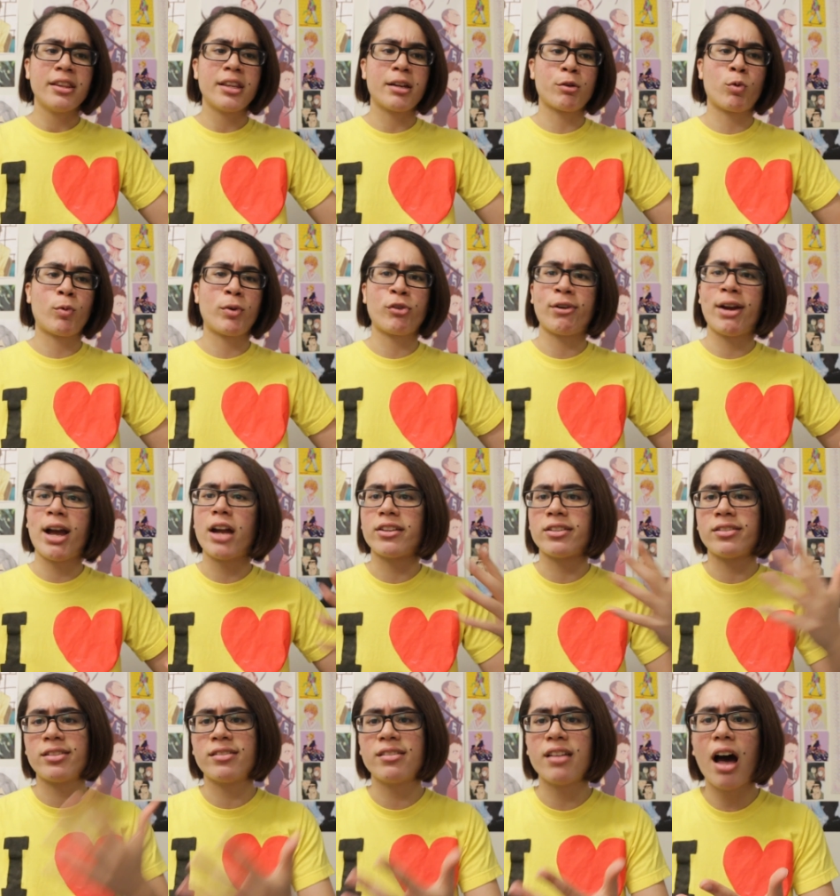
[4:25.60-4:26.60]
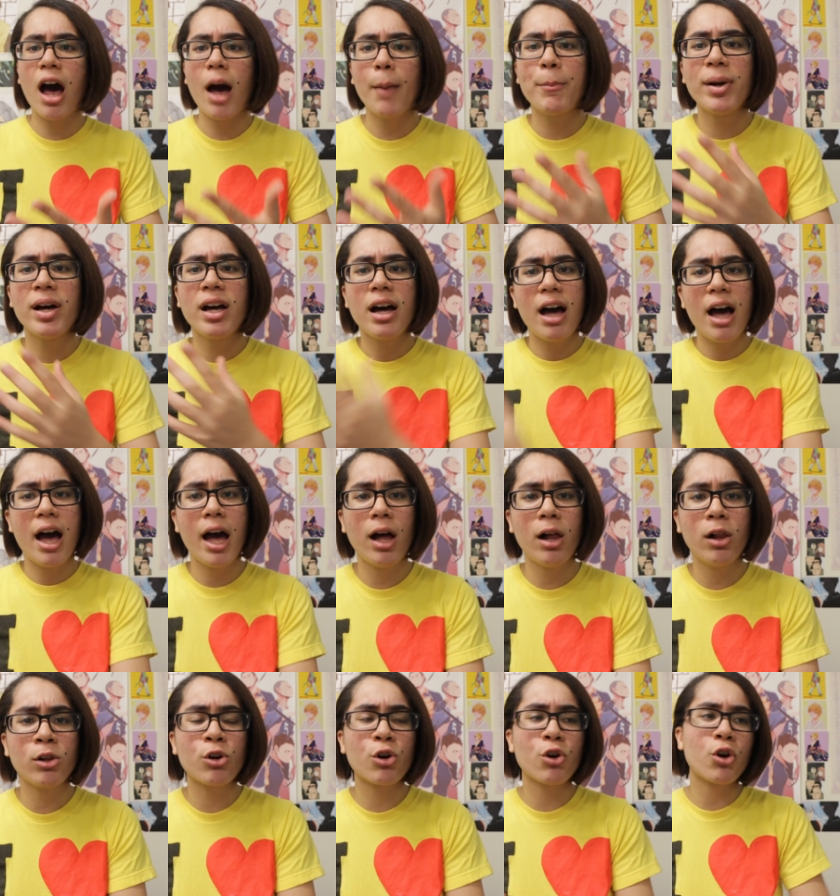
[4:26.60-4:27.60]
They were wondering how to stop
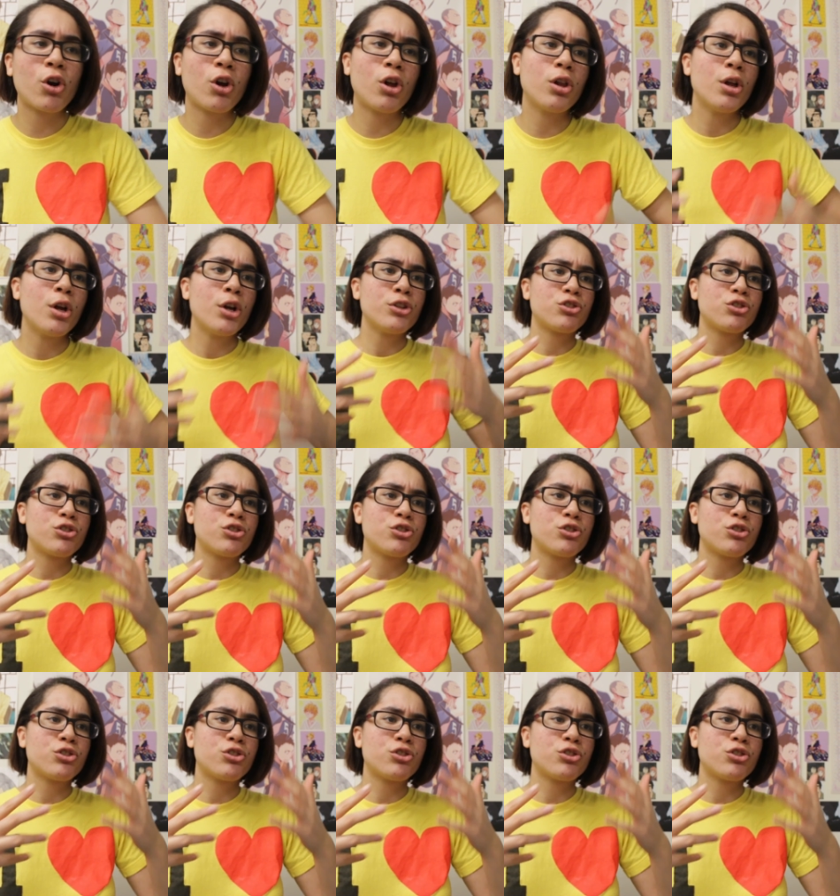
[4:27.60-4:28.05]
Hell Girl.